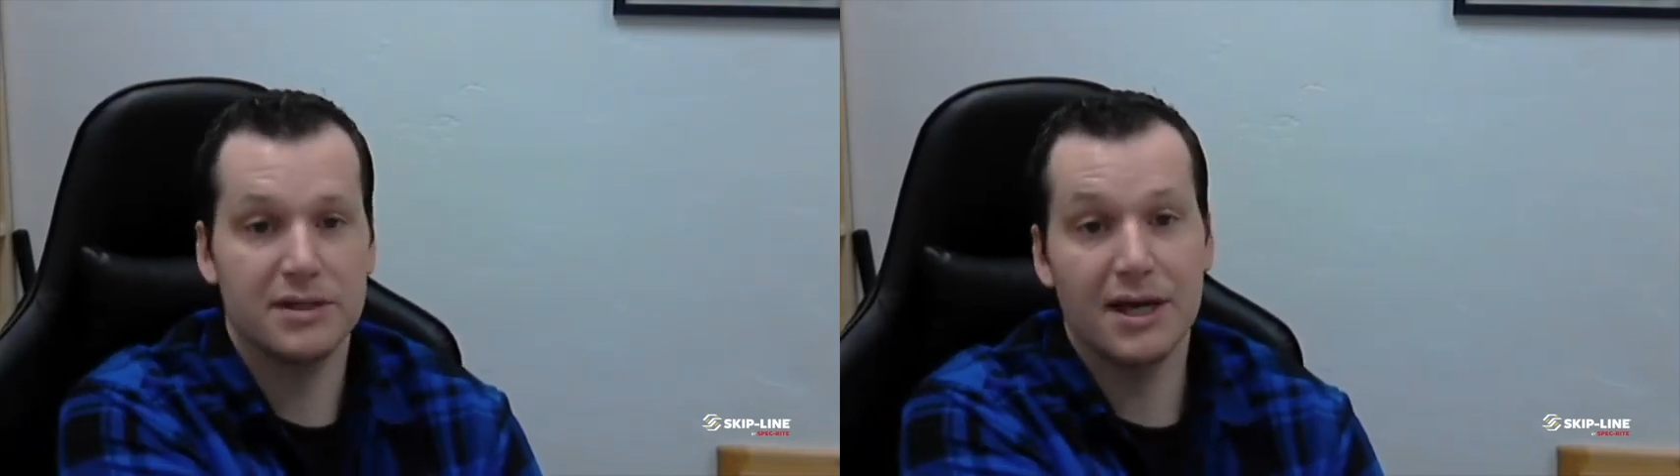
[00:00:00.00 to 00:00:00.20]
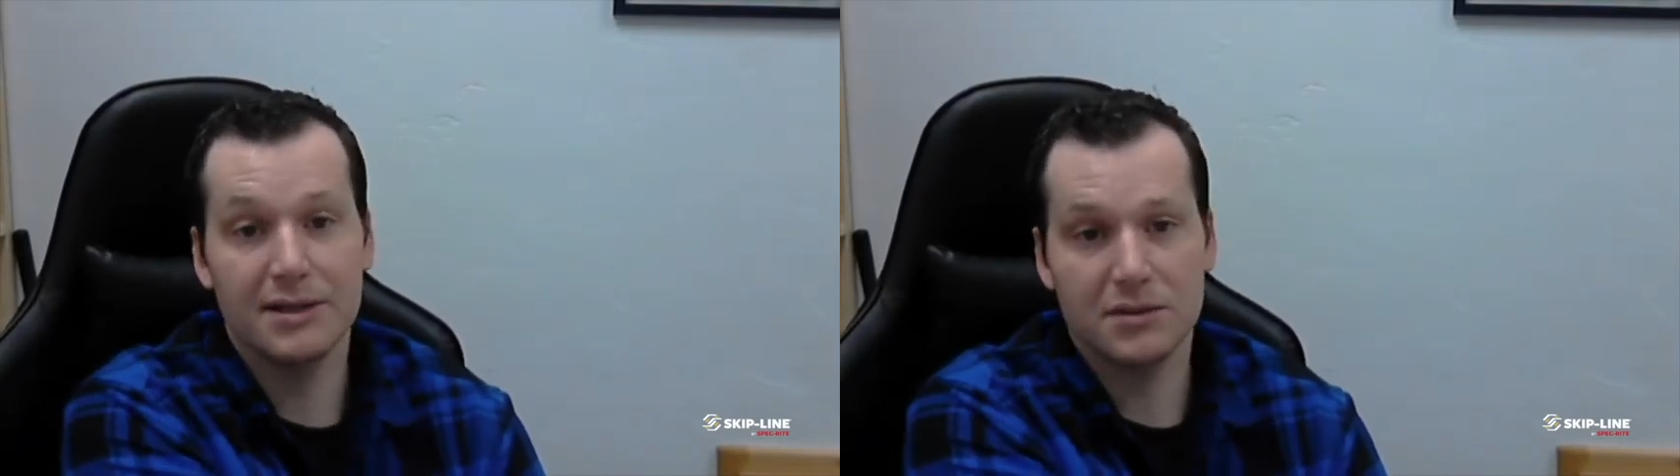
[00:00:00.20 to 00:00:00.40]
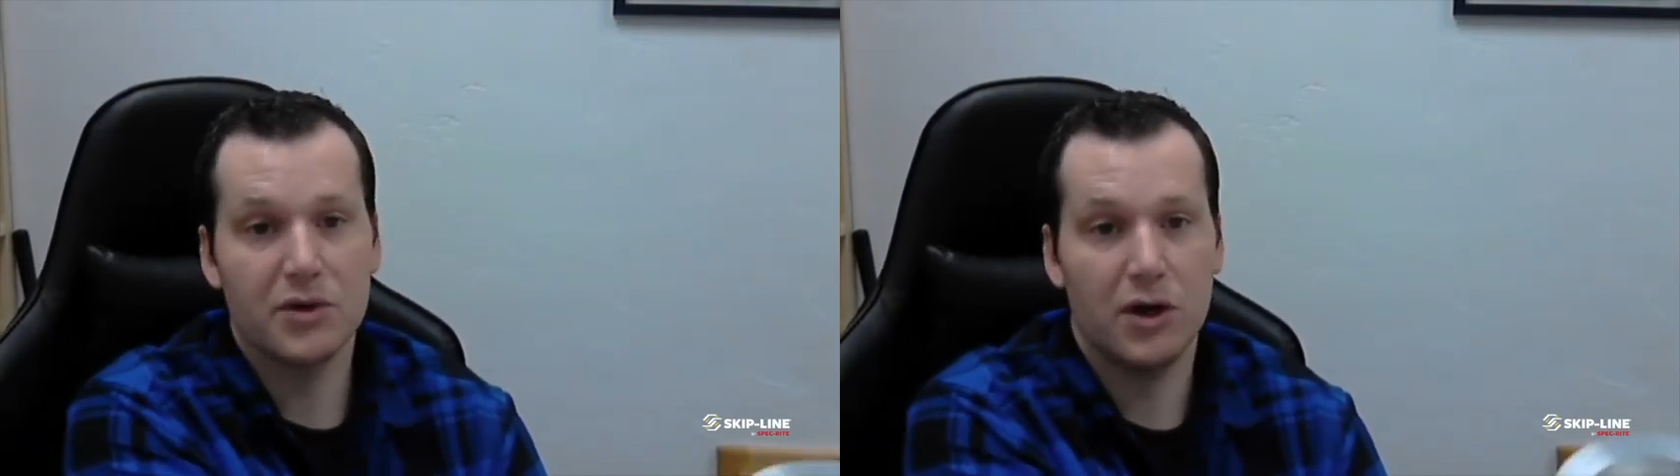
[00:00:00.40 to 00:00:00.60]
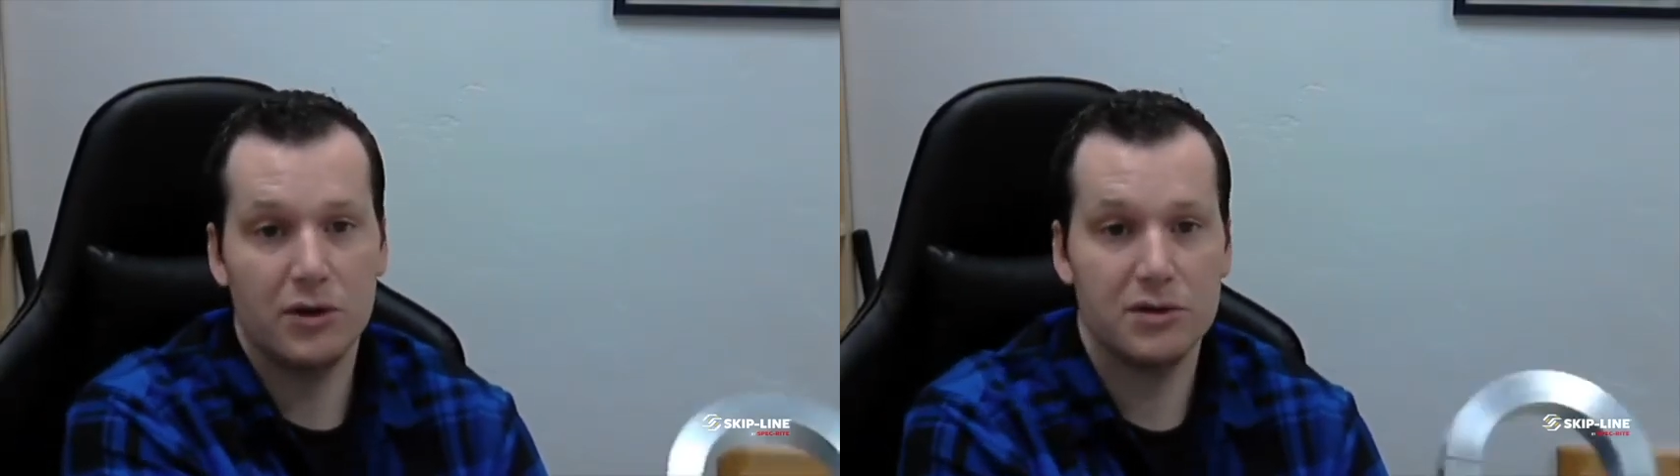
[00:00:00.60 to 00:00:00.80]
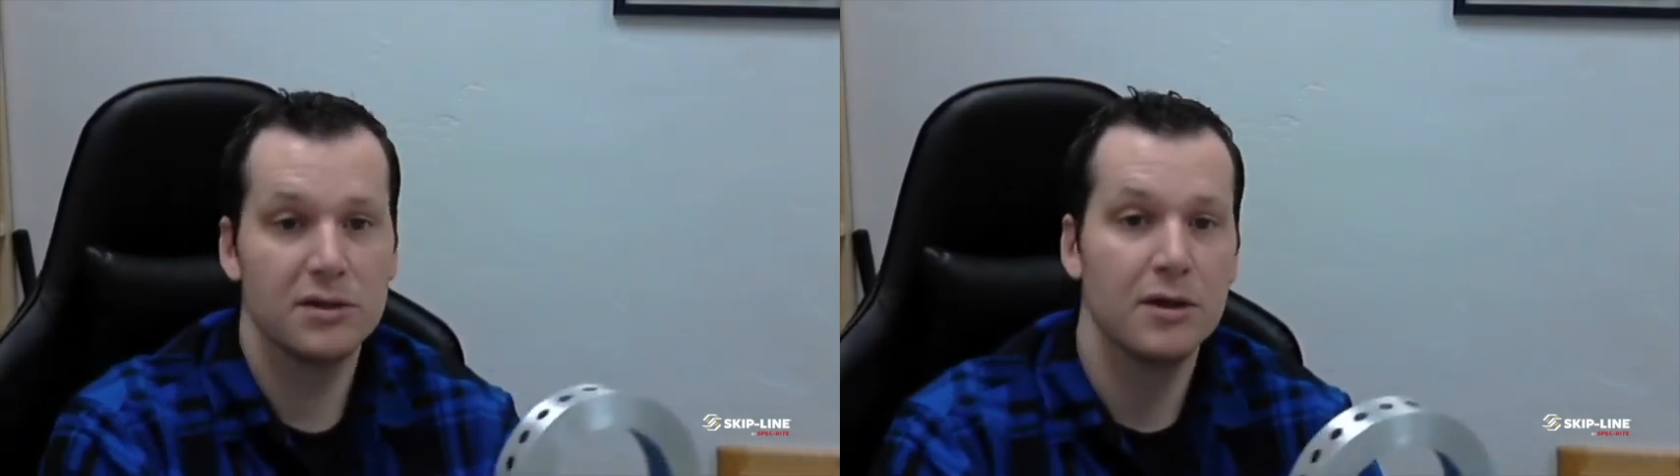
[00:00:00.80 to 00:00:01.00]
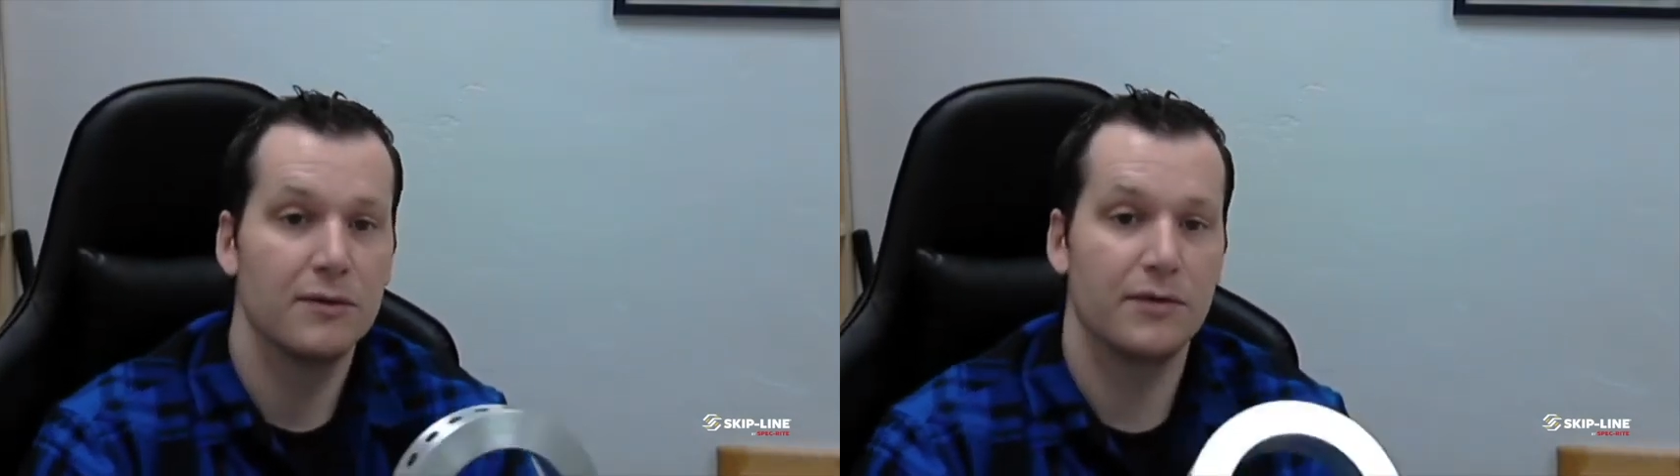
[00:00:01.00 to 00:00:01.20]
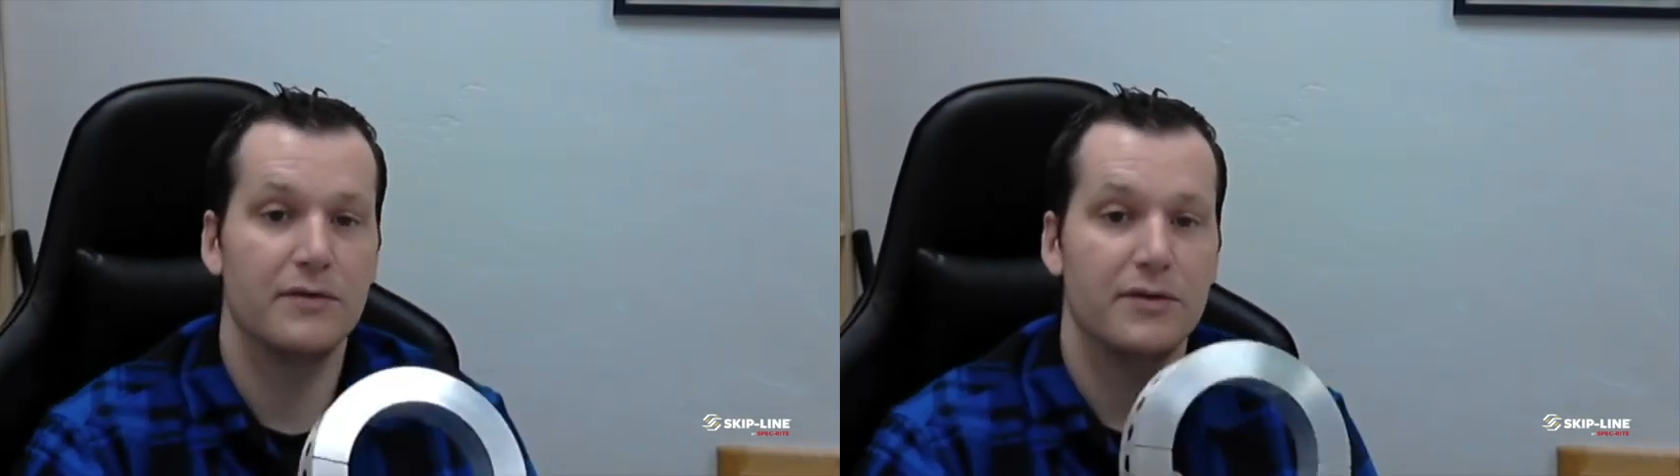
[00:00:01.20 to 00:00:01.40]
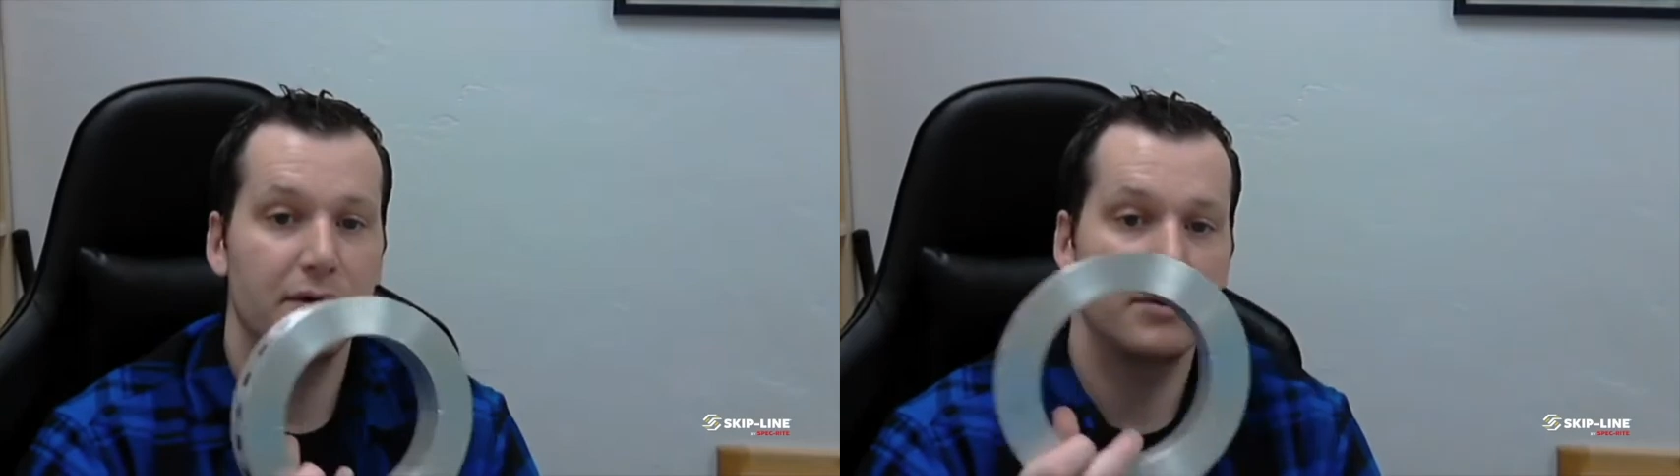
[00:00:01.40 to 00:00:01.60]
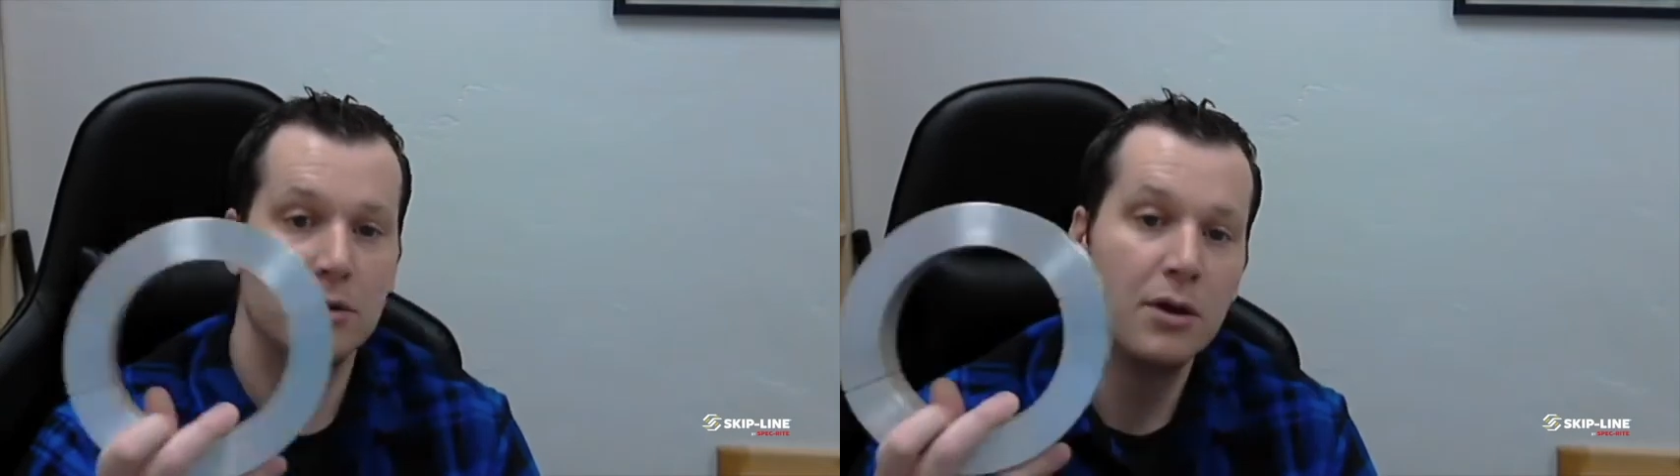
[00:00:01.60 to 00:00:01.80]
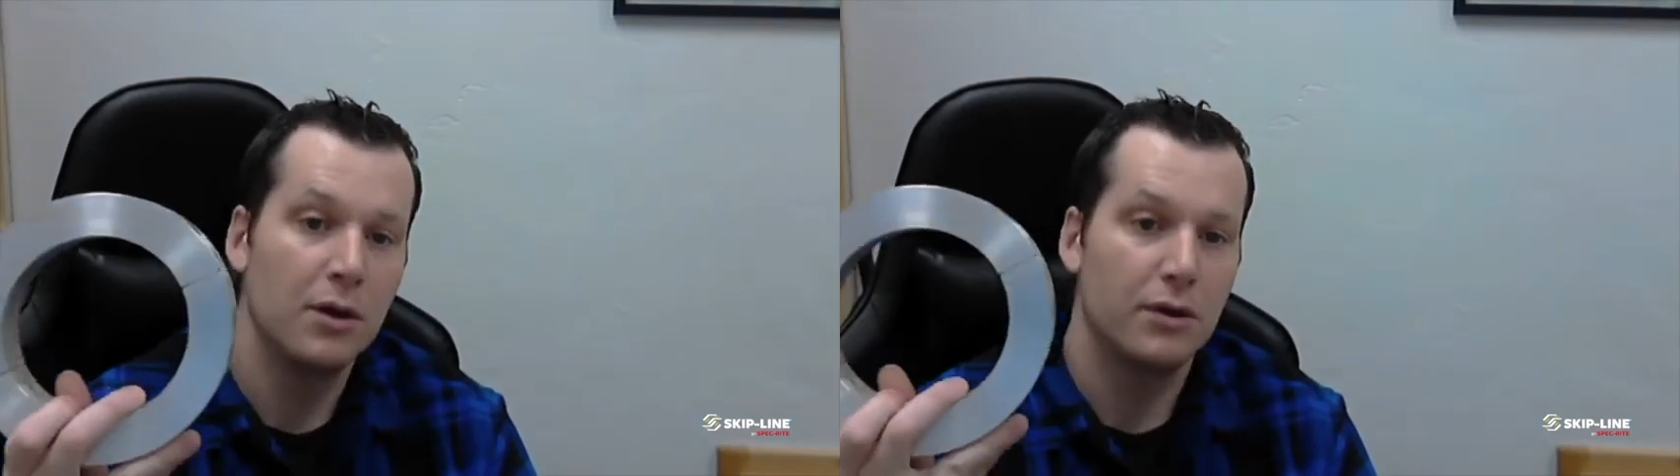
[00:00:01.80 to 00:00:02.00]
custom collars for your vehicle